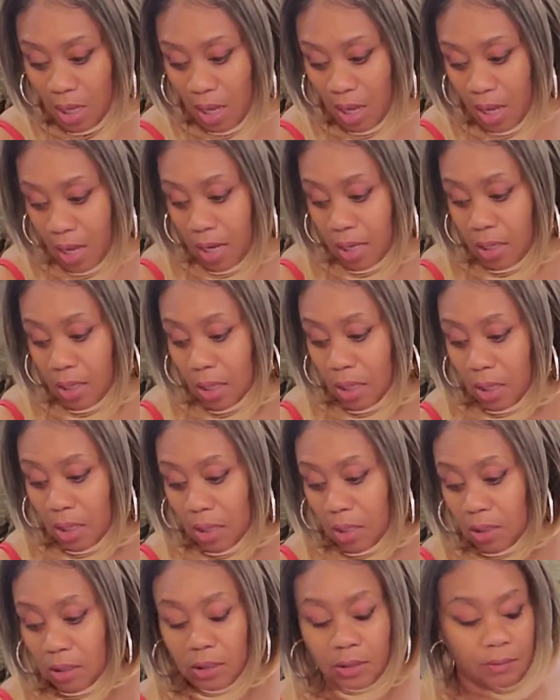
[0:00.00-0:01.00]
And
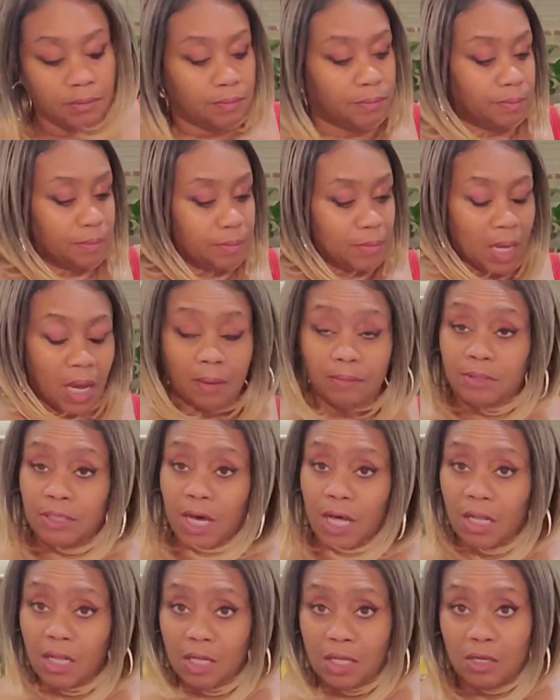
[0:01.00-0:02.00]
I'm
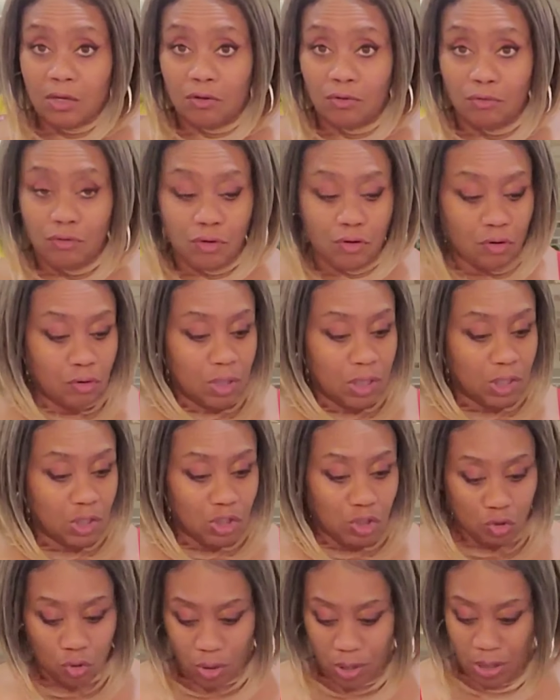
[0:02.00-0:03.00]
telling you, you'll
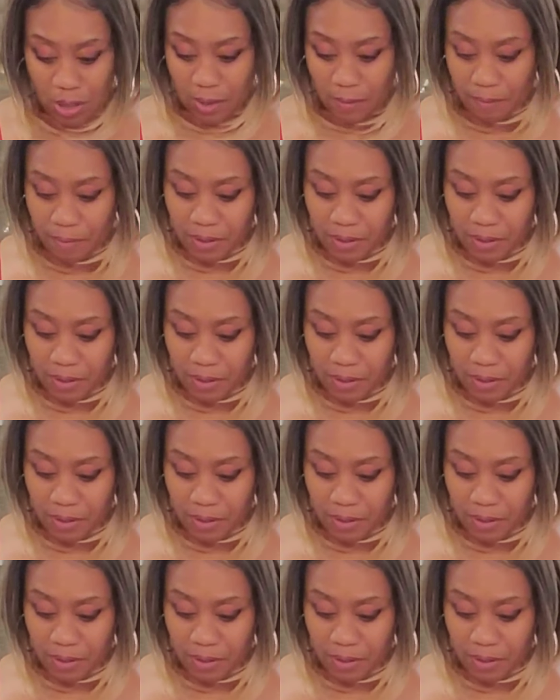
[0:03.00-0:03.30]
enjoy it.